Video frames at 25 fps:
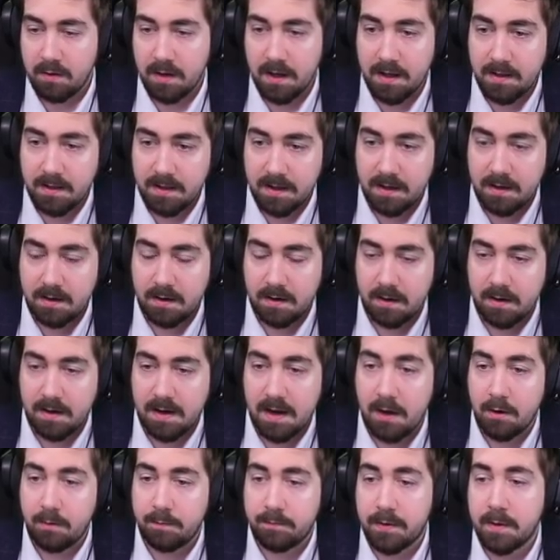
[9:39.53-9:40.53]
And then
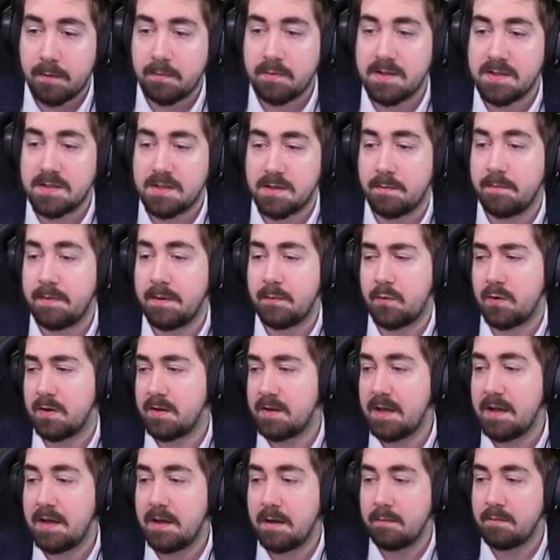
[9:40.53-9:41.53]
now probably some people are
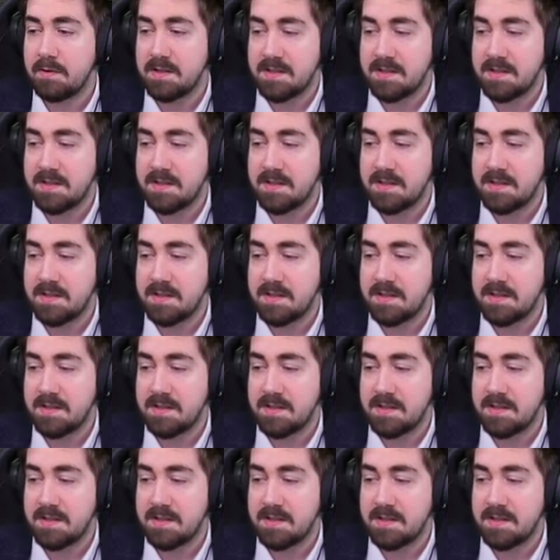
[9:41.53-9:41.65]
thinking,